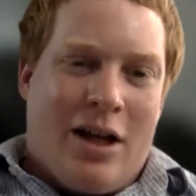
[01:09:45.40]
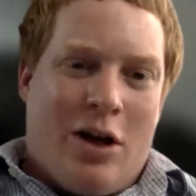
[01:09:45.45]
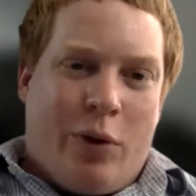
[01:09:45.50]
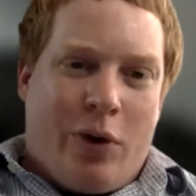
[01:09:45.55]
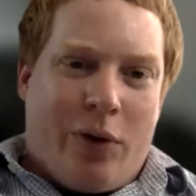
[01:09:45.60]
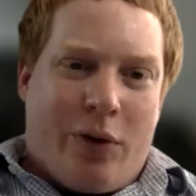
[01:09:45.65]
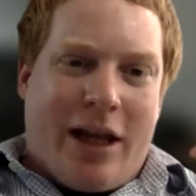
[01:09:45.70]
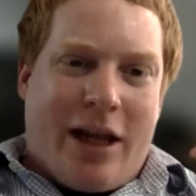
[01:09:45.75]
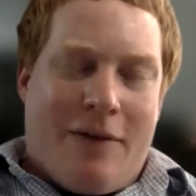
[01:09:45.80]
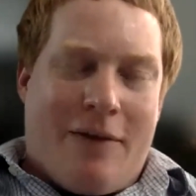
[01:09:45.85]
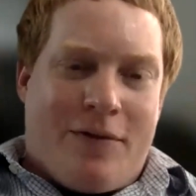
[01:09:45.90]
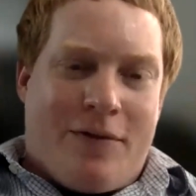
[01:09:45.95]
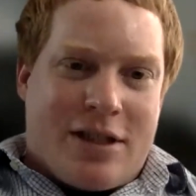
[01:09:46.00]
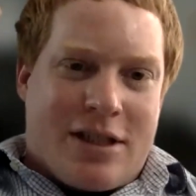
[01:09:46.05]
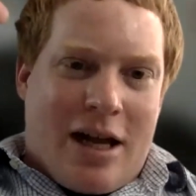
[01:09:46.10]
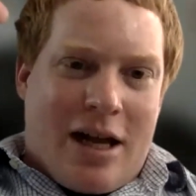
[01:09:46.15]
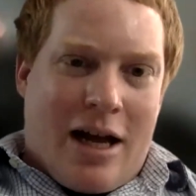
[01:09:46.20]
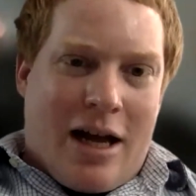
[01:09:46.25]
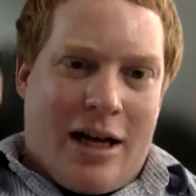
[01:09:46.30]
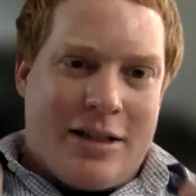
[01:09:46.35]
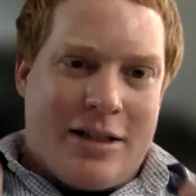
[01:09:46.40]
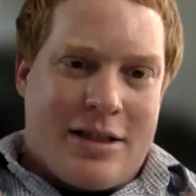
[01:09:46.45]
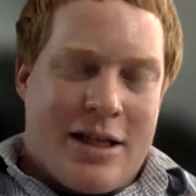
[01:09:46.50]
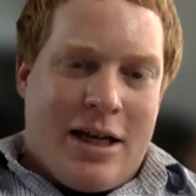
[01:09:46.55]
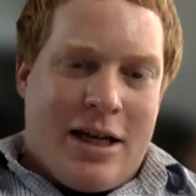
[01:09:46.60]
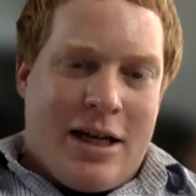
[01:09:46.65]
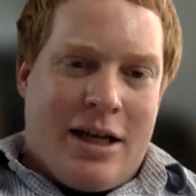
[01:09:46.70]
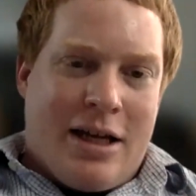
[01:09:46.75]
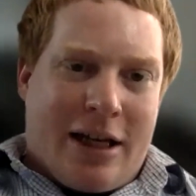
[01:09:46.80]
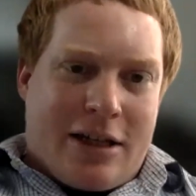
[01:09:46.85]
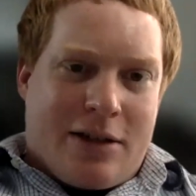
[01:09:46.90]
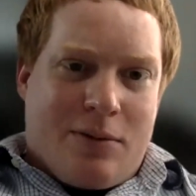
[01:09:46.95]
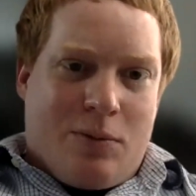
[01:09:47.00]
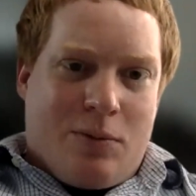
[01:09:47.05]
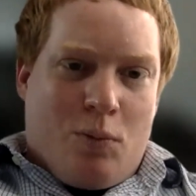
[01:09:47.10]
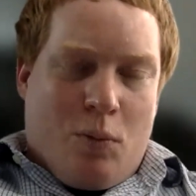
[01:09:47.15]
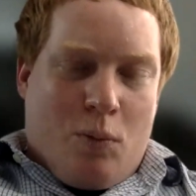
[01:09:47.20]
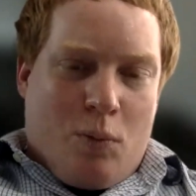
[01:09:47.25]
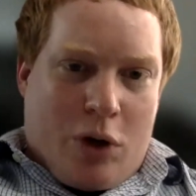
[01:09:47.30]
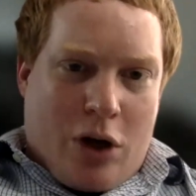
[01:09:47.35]
really emphasize like
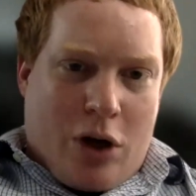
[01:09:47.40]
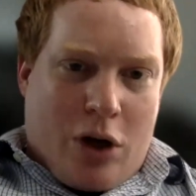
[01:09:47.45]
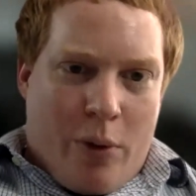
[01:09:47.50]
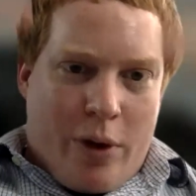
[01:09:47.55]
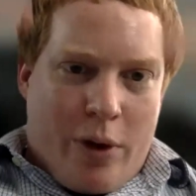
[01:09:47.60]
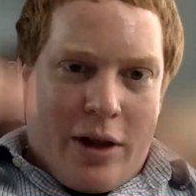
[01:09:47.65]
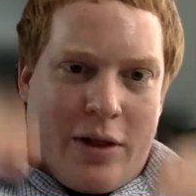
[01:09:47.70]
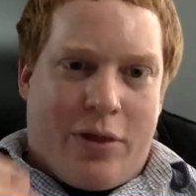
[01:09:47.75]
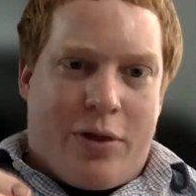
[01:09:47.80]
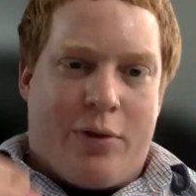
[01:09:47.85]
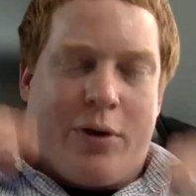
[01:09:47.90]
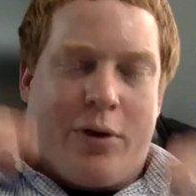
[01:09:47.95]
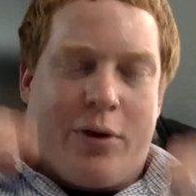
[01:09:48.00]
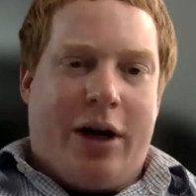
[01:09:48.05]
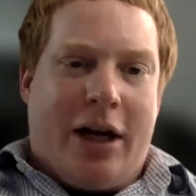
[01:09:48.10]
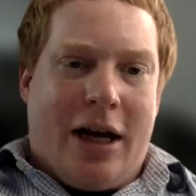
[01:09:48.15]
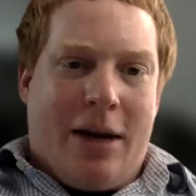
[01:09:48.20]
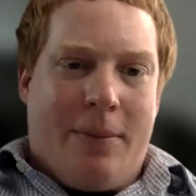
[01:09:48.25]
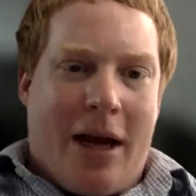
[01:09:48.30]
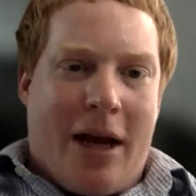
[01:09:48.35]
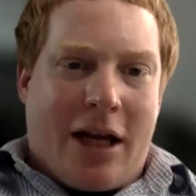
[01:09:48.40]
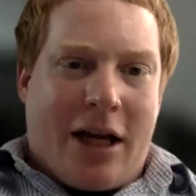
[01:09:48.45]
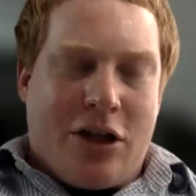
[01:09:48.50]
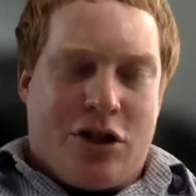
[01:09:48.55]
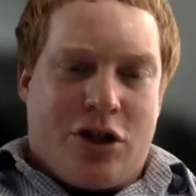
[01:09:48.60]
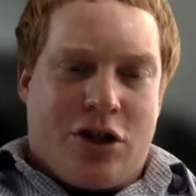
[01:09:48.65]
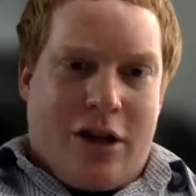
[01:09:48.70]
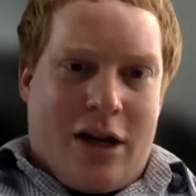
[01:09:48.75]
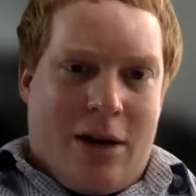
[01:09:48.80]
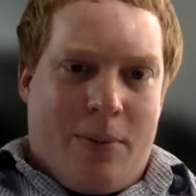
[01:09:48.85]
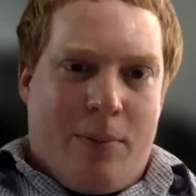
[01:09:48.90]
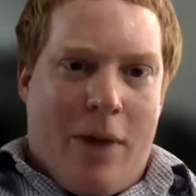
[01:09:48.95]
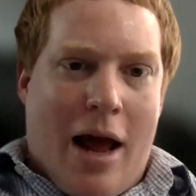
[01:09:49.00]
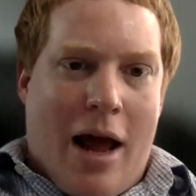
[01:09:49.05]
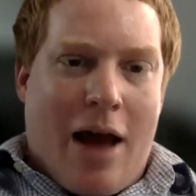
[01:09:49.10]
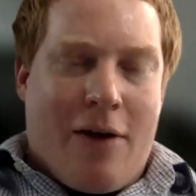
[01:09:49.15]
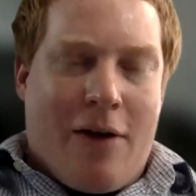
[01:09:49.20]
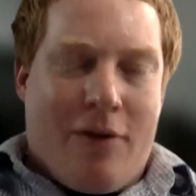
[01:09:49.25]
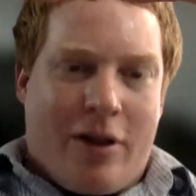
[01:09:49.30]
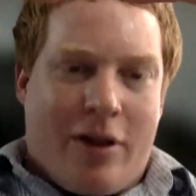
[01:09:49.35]
going through it and making sure
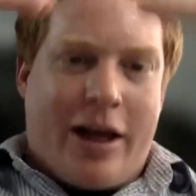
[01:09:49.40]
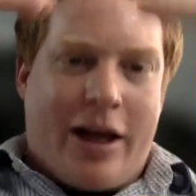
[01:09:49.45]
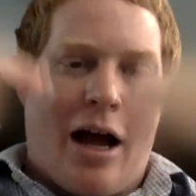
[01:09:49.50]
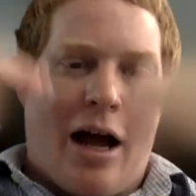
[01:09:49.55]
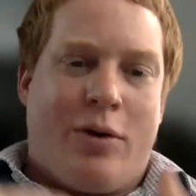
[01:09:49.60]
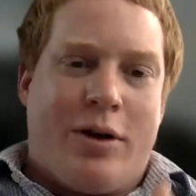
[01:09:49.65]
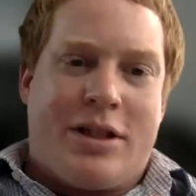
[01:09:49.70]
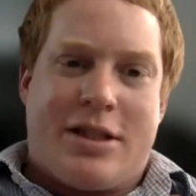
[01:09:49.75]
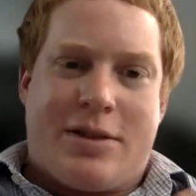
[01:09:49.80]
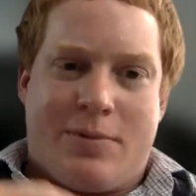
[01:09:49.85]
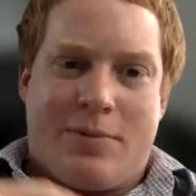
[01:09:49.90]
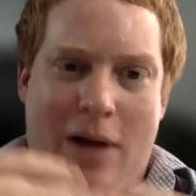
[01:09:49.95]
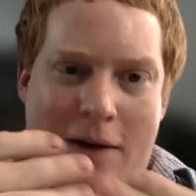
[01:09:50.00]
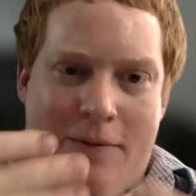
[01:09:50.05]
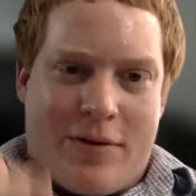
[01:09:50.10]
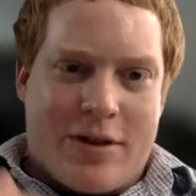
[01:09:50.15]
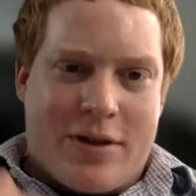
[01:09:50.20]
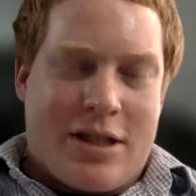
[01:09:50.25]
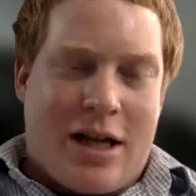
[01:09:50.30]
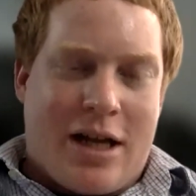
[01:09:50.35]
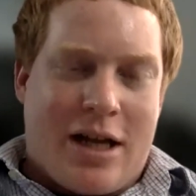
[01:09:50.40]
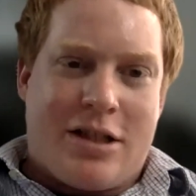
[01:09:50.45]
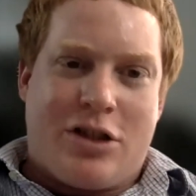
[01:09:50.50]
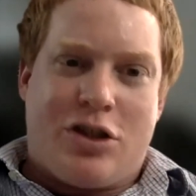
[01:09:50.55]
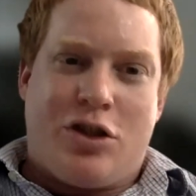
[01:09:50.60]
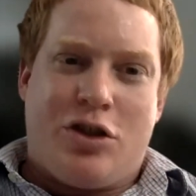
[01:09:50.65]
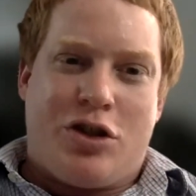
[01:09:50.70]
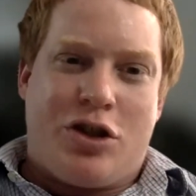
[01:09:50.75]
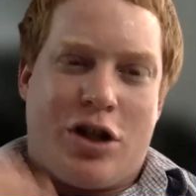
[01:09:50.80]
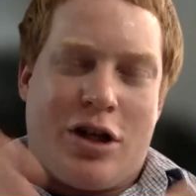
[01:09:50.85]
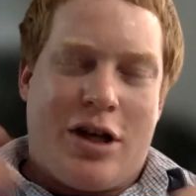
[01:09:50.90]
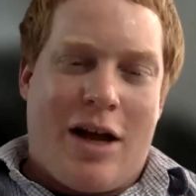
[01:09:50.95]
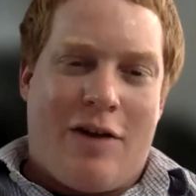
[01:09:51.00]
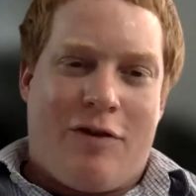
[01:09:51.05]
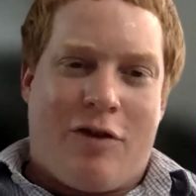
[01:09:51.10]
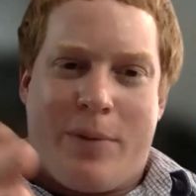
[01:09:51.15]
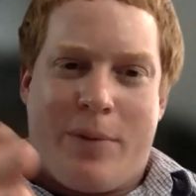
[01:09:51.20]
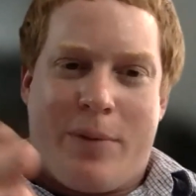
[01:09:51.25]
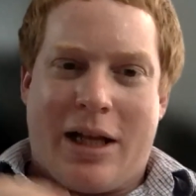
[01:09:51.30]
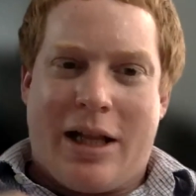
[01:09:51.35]
that like I always emphasize that you should
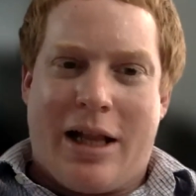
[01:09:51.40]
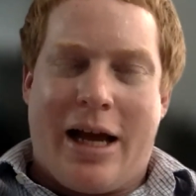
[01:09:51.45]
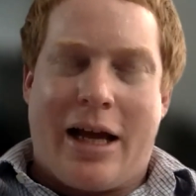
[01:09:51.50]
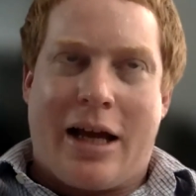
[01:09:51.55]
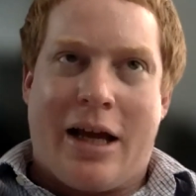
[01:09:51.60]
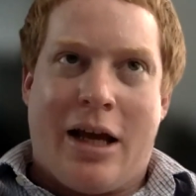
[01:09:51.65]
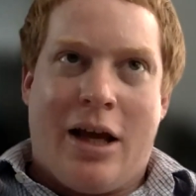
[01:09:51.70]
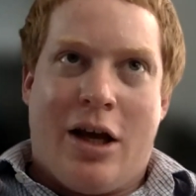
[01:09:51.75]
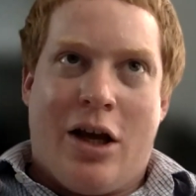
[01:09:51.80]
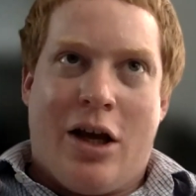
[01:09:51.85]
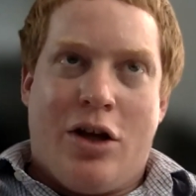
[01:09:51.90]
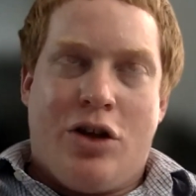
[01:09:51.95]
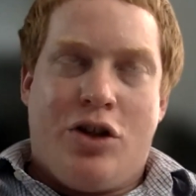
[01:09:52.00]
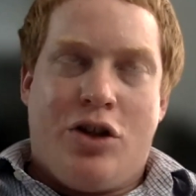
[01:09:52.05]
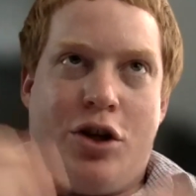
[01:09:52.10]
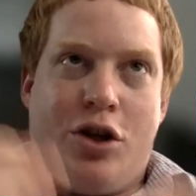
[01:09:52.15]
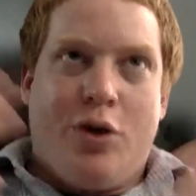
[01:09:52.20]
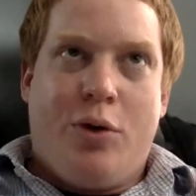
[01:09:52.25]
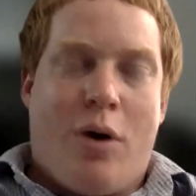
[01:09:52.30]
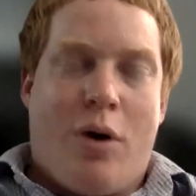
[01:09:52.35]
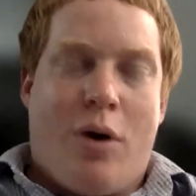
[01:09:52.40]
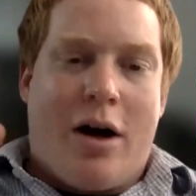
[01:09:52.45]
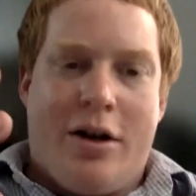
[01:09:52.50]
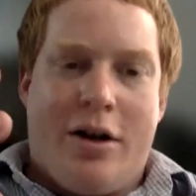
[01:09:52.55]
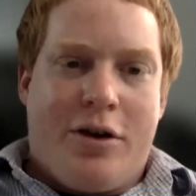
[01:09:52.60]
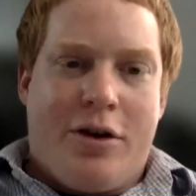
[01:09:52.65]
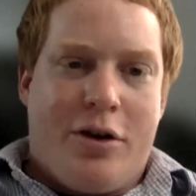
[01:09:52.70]
never be like two or